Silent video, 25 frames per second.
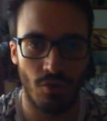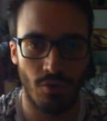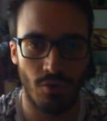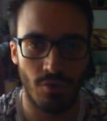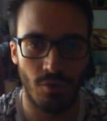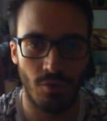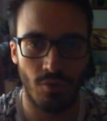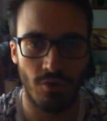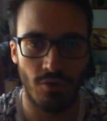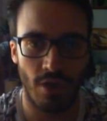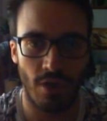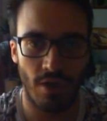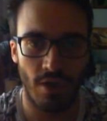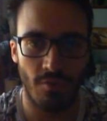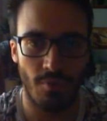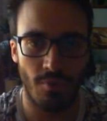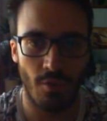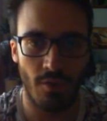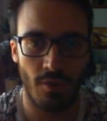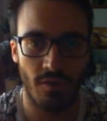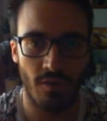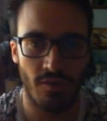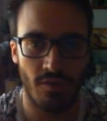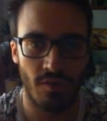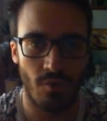use life
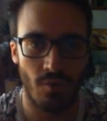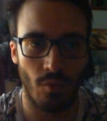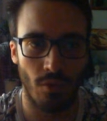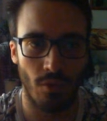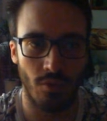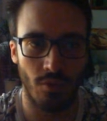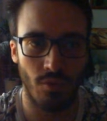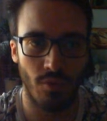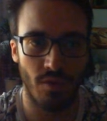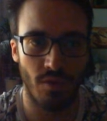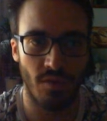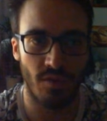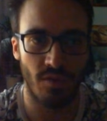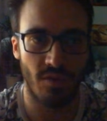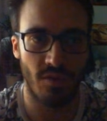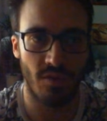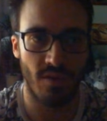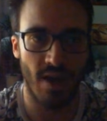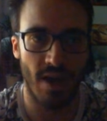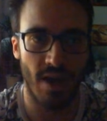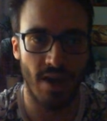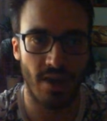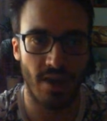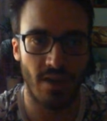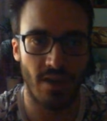points equal to this
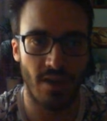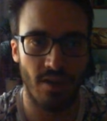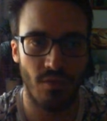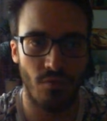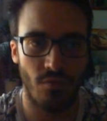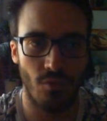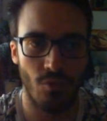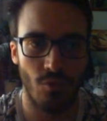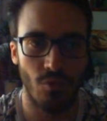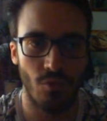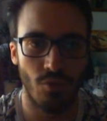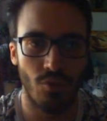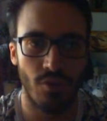attack, and if you do,